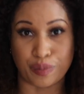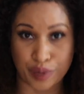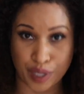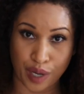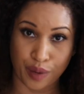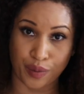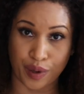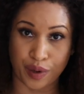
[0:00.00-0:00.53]

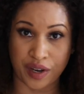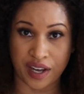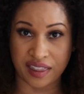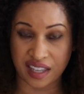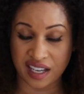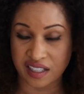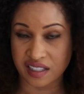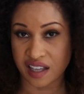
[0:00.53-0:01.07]
blood work
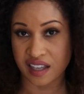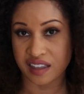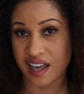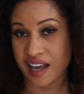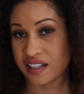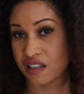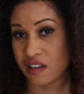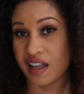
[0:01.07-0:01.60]
and things like
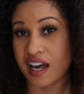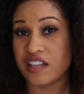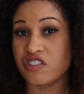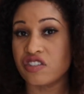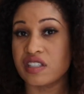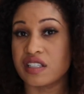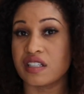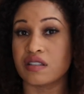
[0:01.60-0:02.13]
that. So
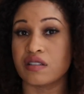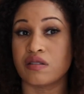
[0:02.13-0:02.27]
that's just a